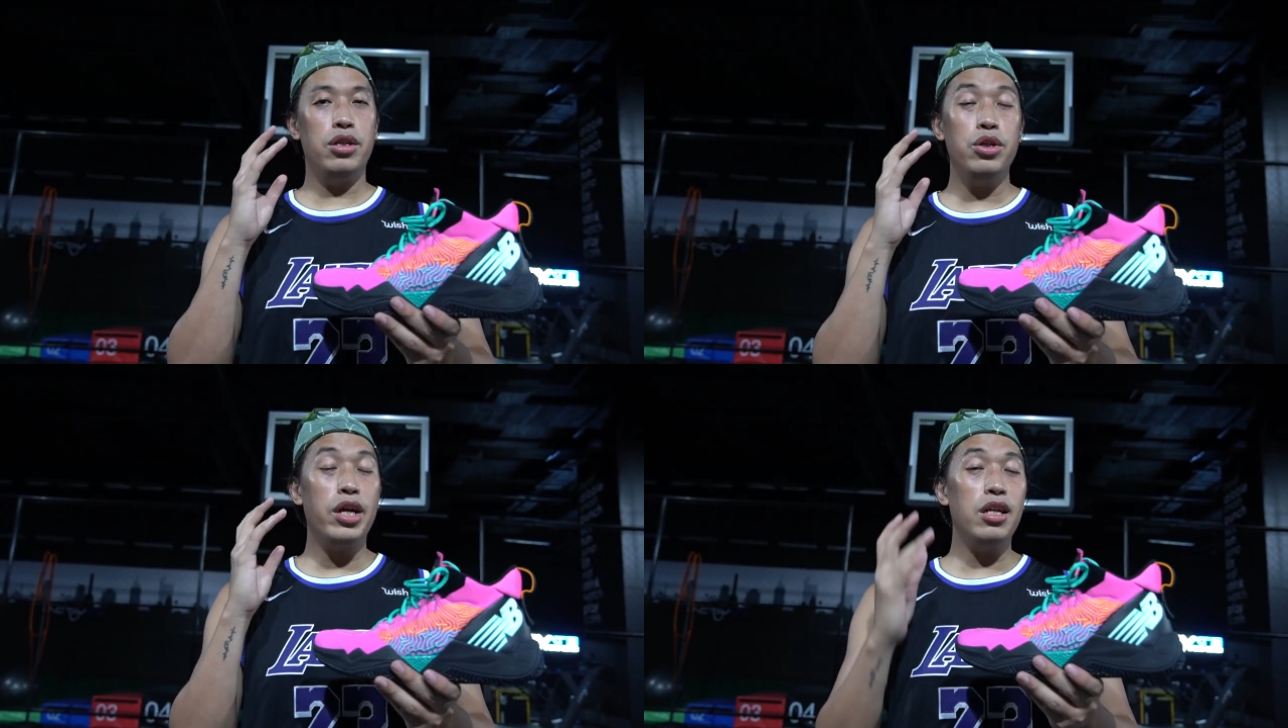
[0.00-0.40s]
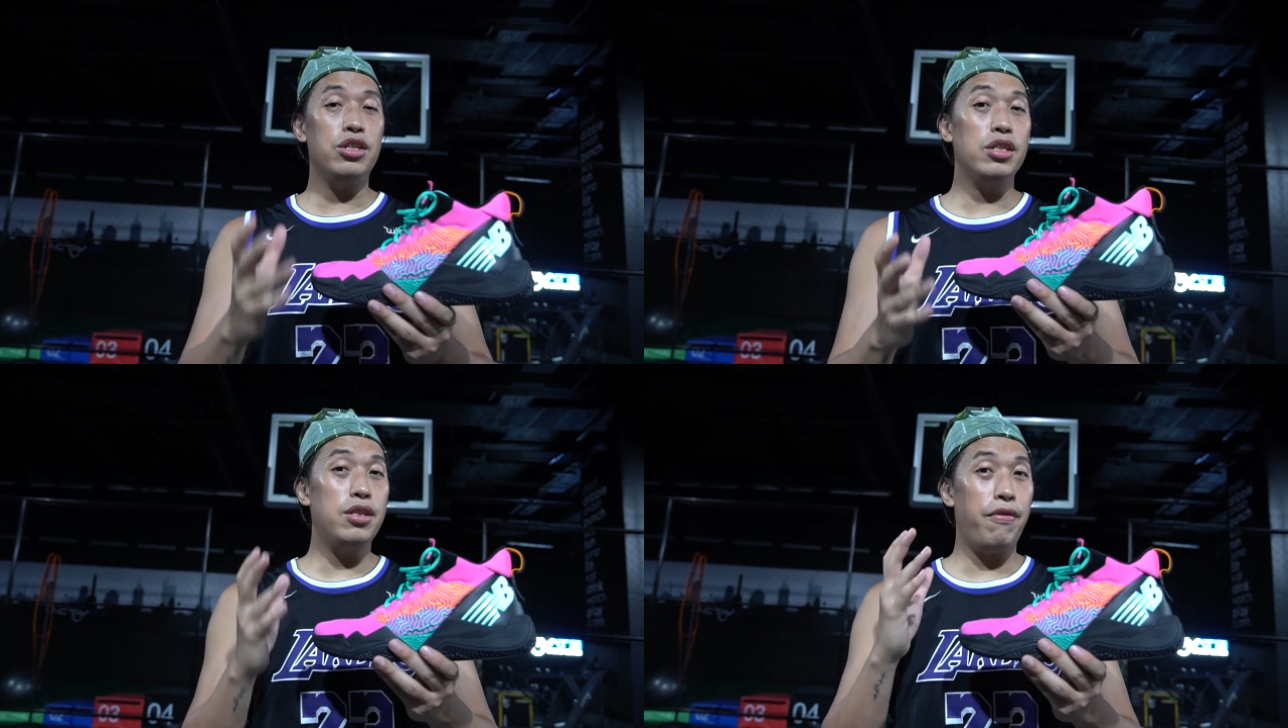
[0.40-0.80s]
You can
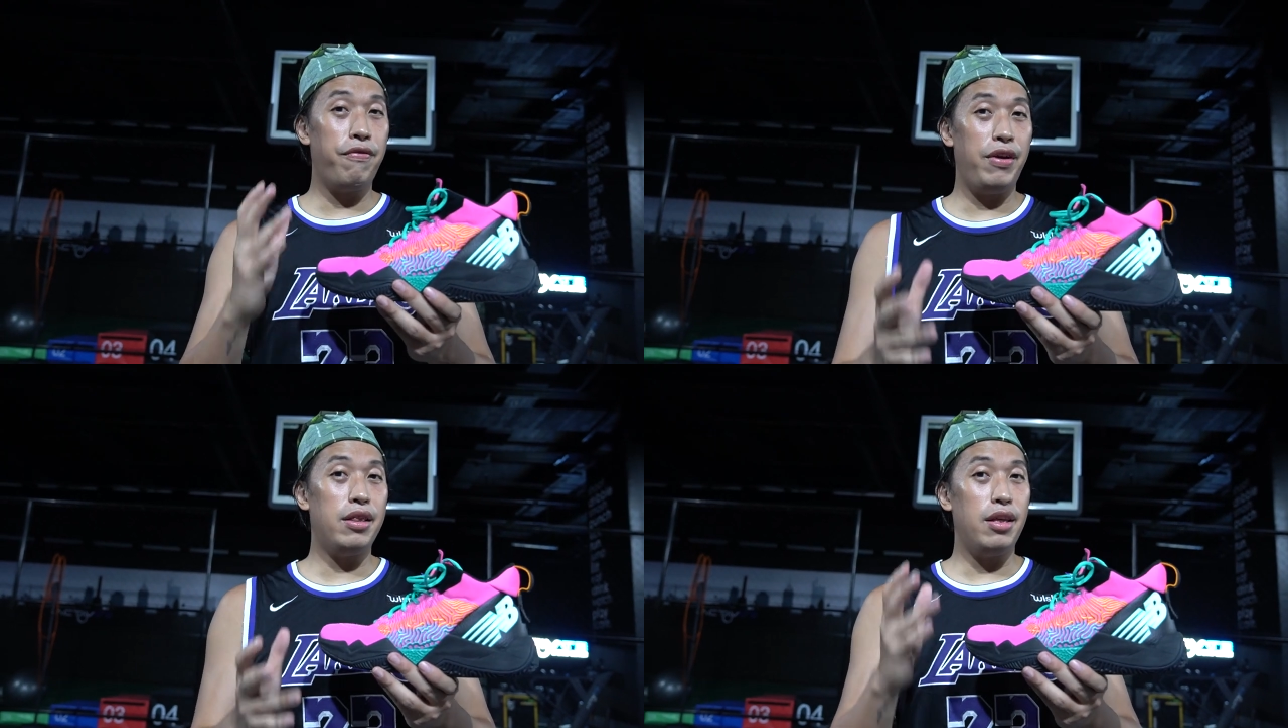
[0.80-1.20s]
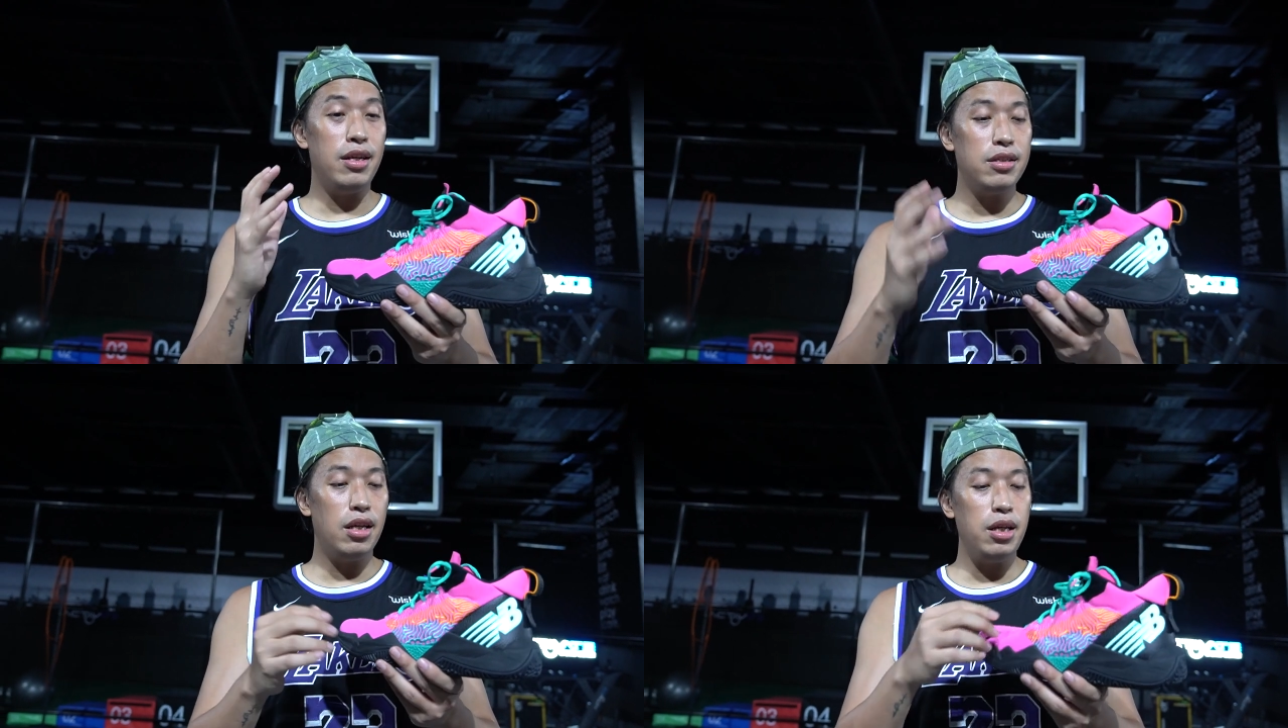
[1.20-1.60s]
adjust the fit
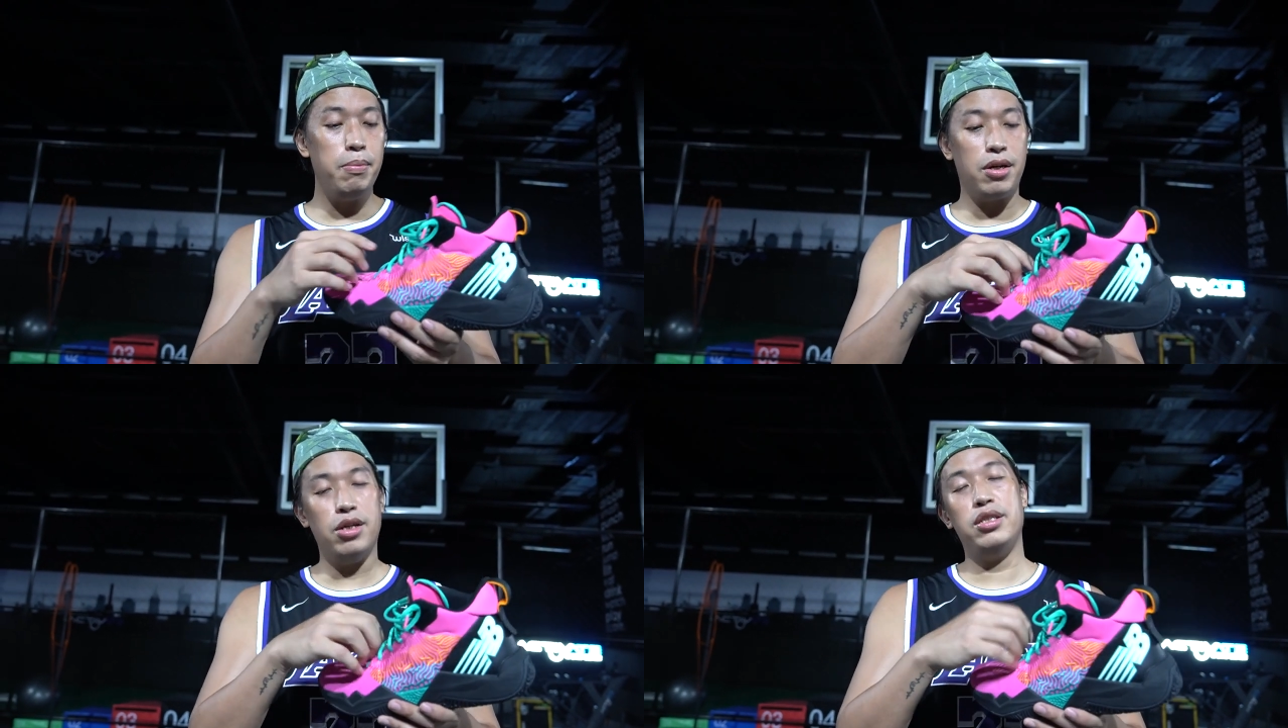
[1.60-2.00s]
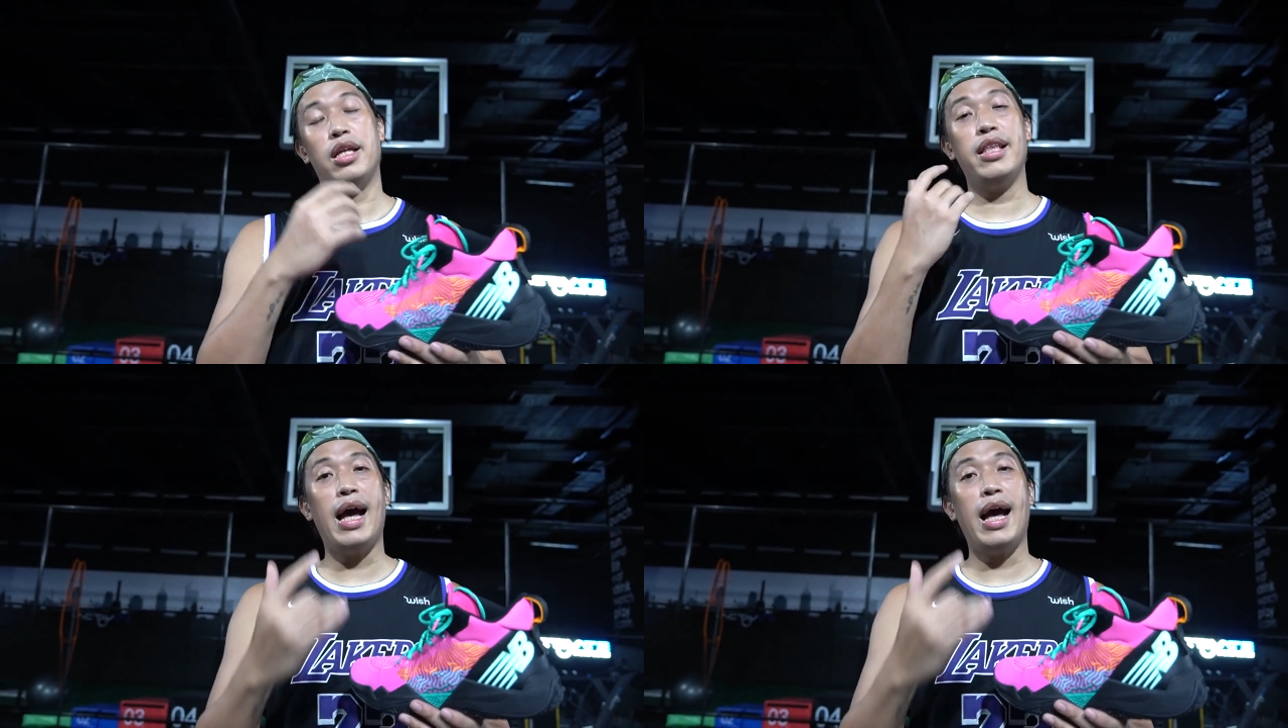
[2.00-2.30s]
because it